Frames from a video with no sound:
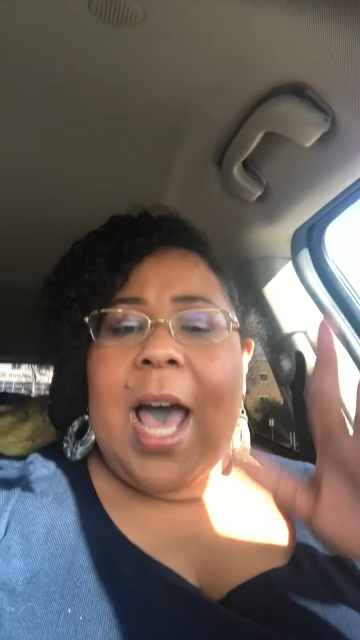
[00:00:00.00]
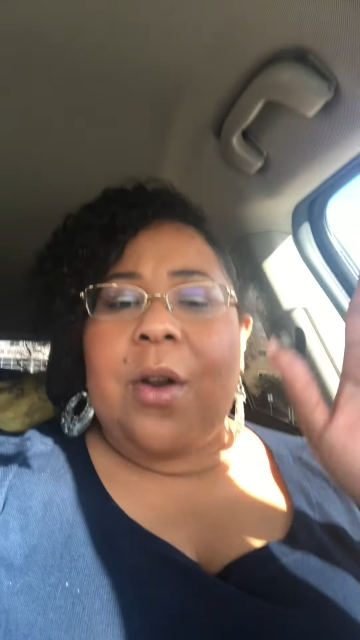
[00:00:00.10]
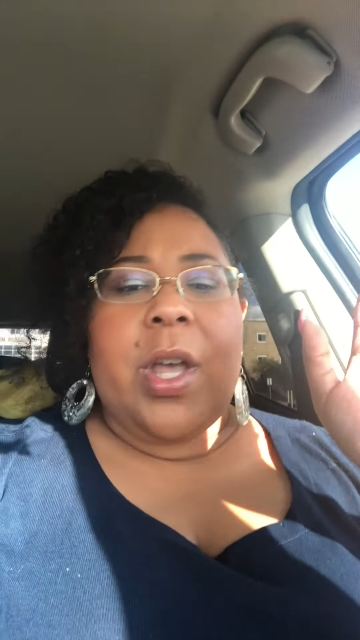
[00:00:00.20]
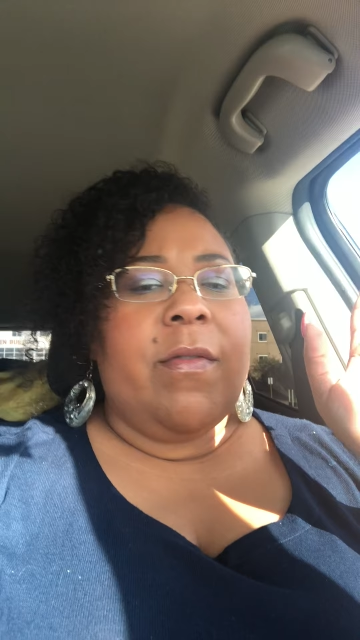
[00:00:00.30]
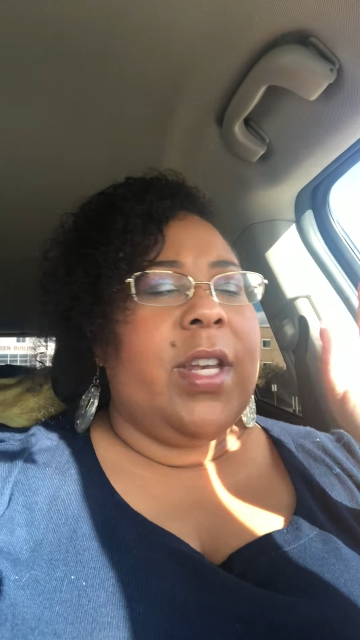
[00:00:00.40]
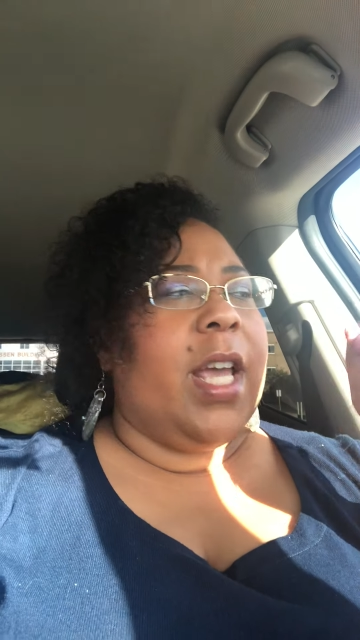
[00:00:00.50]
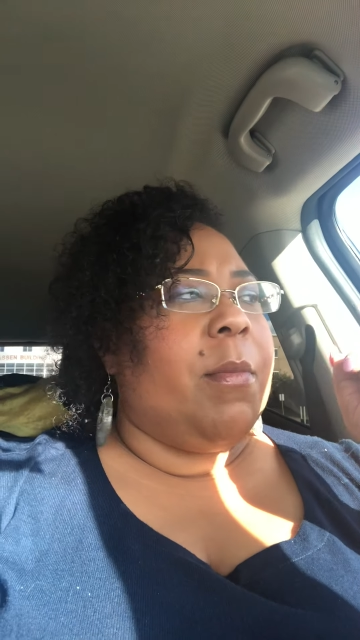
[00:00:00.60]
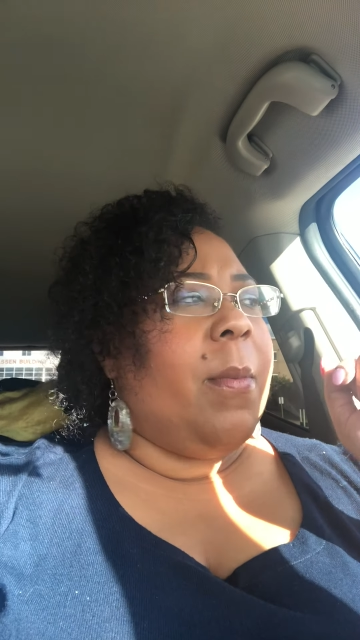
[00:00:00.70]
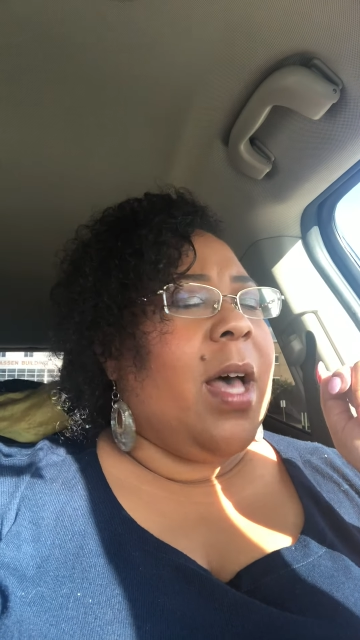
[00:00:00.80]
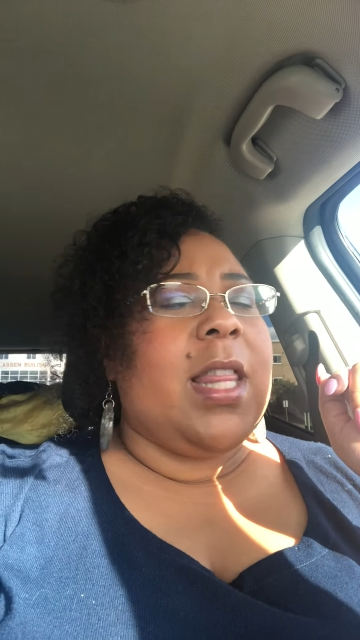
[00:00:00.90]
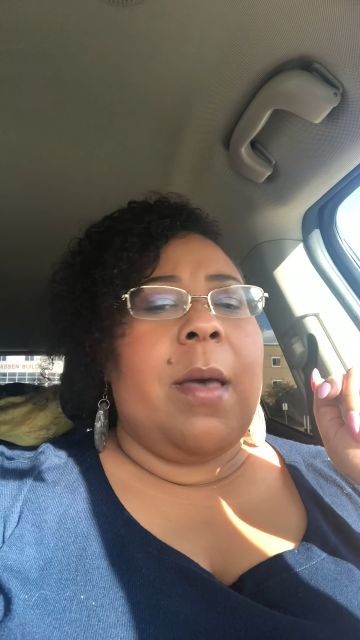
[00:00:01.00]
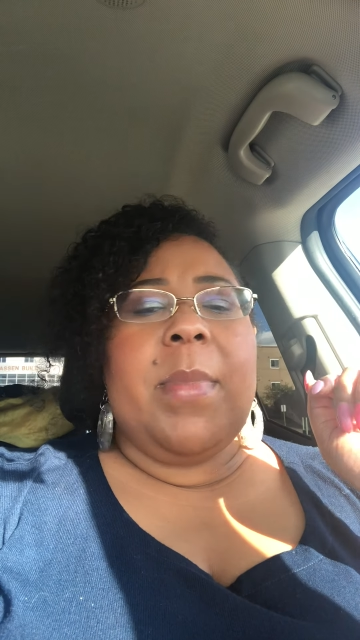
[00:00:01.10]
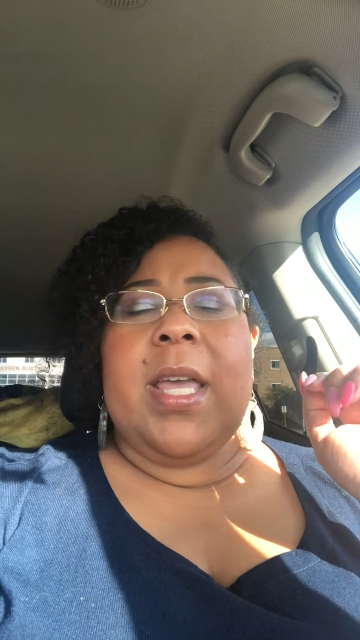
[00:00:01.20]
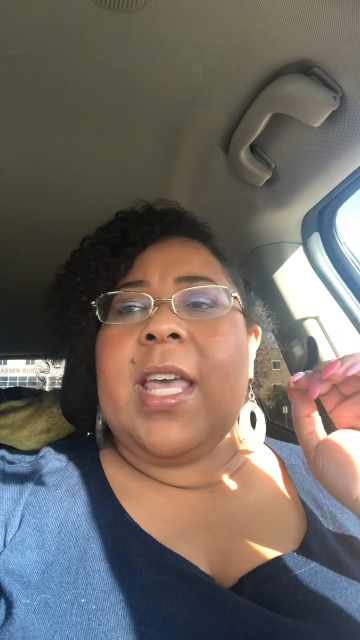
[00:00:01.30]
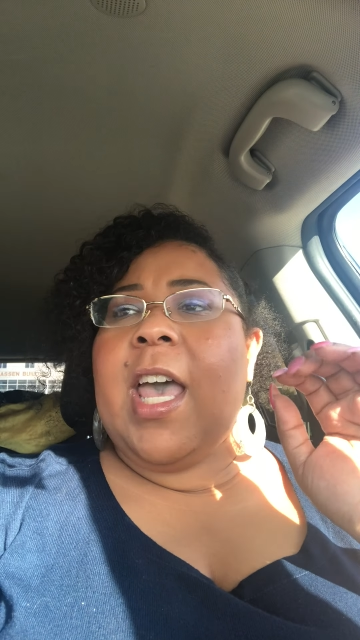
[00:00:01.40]
I don't give a damn about that
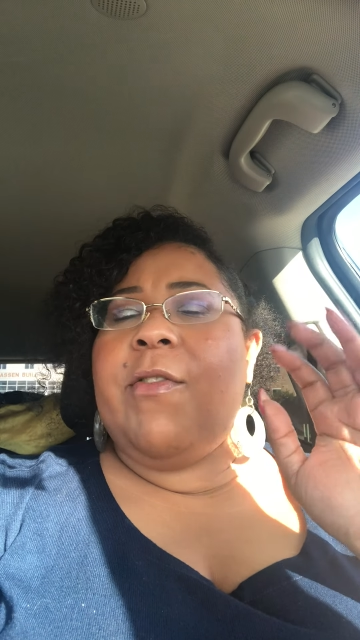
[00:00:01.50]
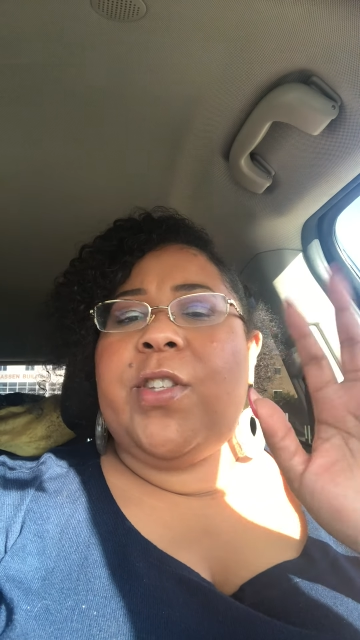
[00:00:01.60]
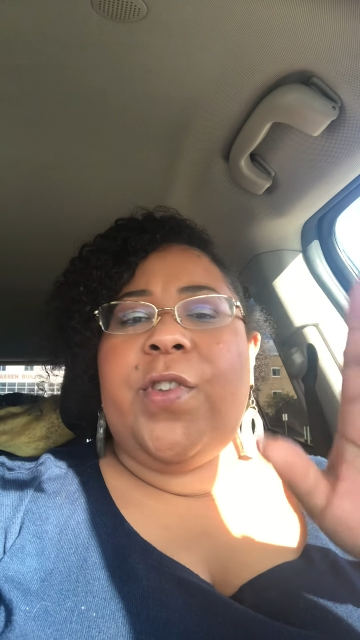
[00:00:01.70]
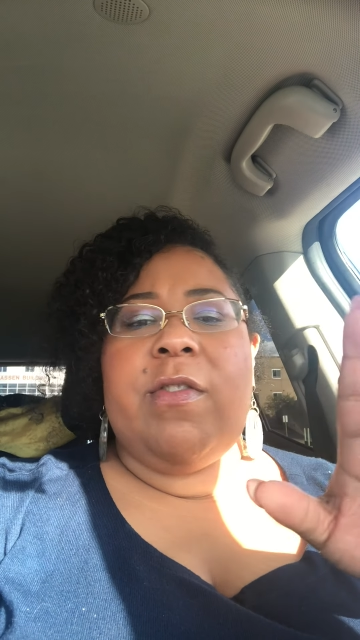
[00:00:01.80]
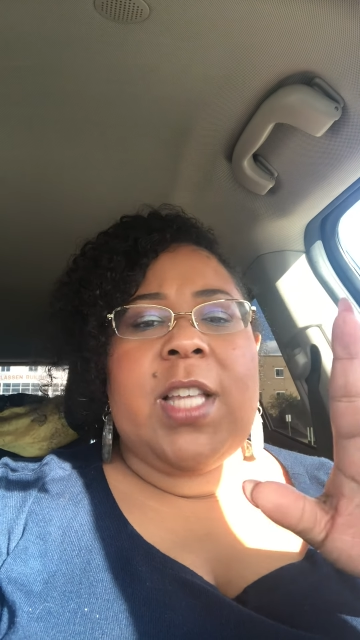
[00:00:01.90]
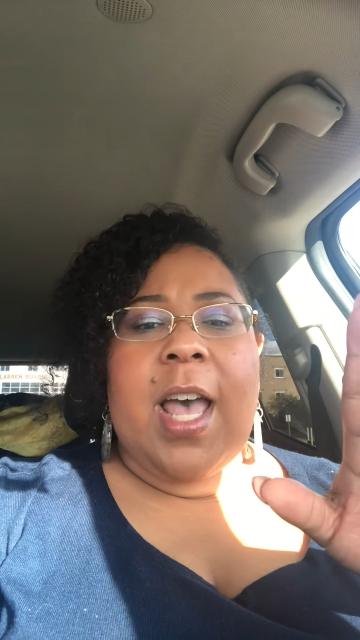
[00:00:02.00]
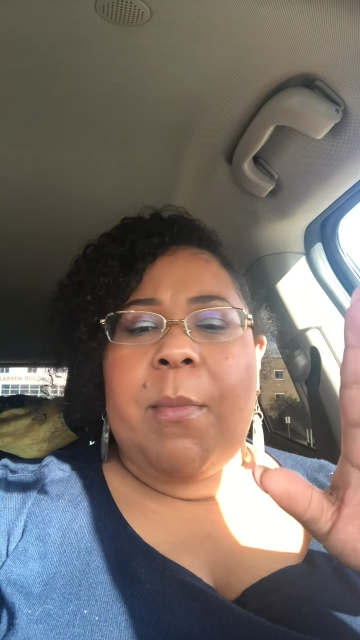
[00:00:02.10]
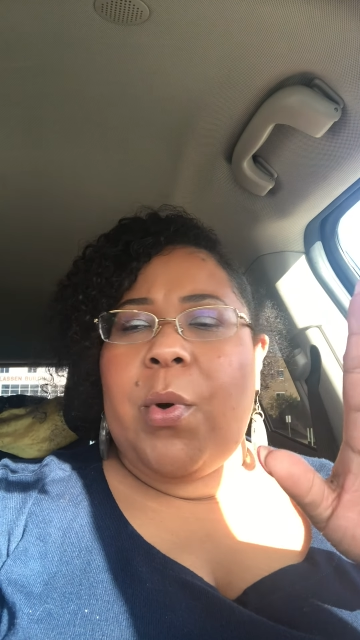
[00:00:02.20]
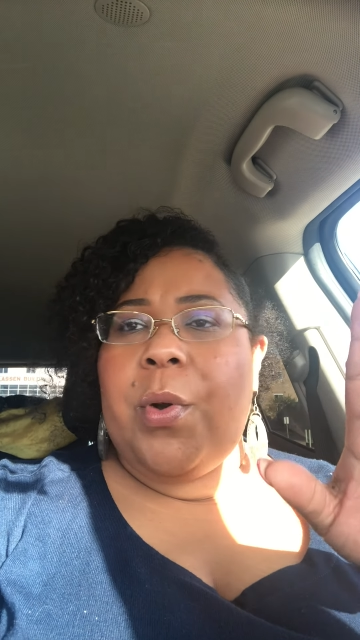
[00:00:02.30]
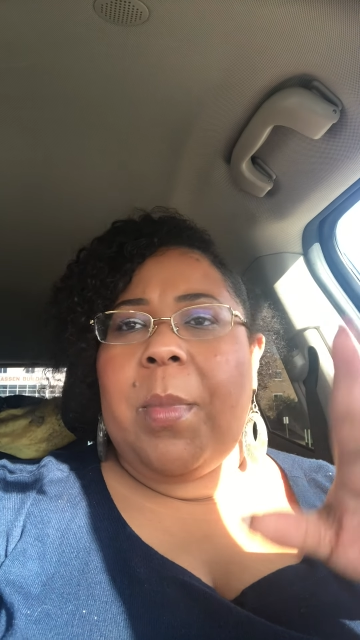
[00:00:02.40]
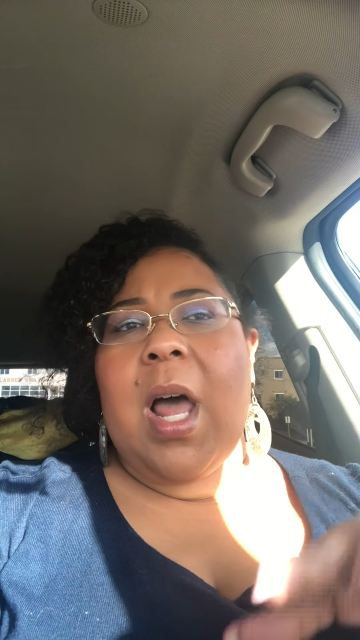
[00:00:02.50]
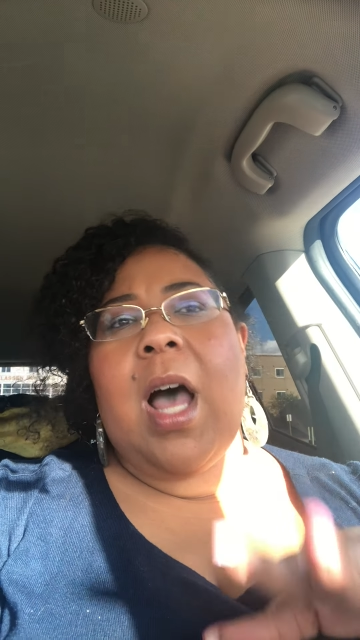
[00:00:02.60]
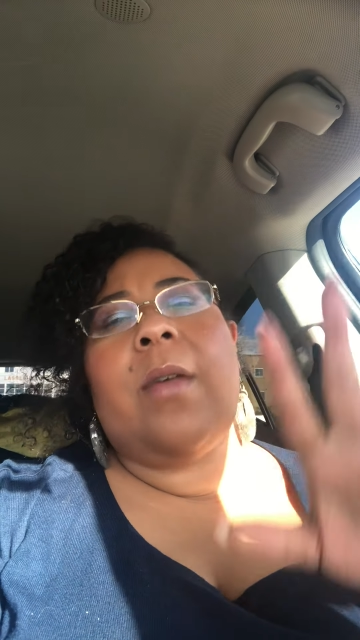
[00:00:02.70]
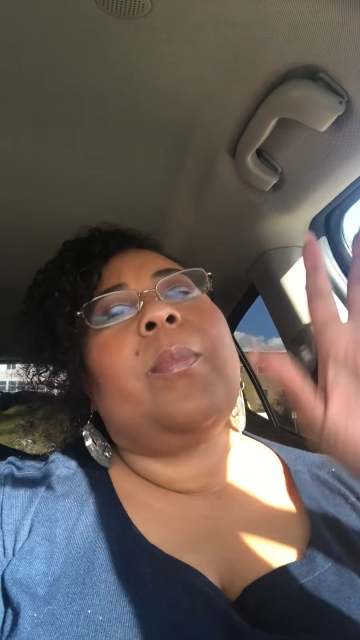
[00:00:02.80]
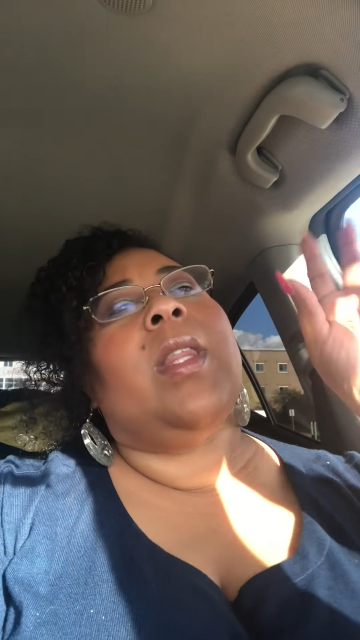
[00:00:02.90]
being Kevin's fifth time on the block.